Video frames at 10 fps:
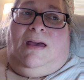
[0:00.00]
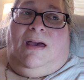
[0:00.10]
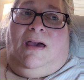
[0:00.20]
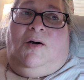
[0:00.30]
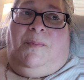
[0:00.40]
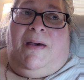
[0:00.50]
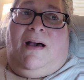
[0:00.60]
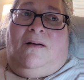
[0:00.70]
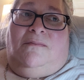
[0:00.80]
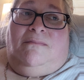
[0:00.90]
help
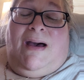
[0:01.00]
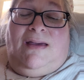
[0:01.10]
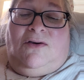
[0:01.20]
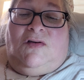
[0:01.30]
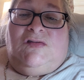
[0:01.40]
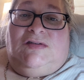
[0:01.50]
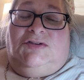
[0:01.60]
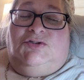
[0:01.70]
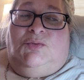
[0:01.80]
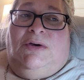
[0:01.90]
out my yarn
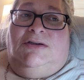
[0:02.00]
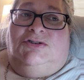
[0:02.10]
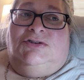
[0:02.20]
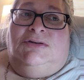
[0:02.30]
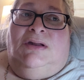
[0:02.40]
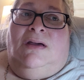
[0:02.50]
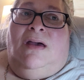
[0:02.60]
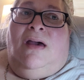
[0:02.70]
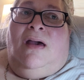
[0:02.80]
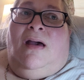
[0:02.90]
situation,
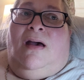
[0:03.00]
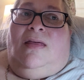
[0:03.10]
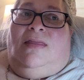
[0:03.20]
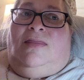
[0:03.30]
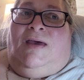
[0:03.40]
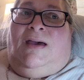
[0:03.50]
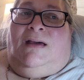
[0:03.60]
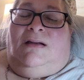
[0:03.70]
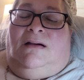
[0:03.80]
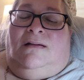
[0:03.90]
that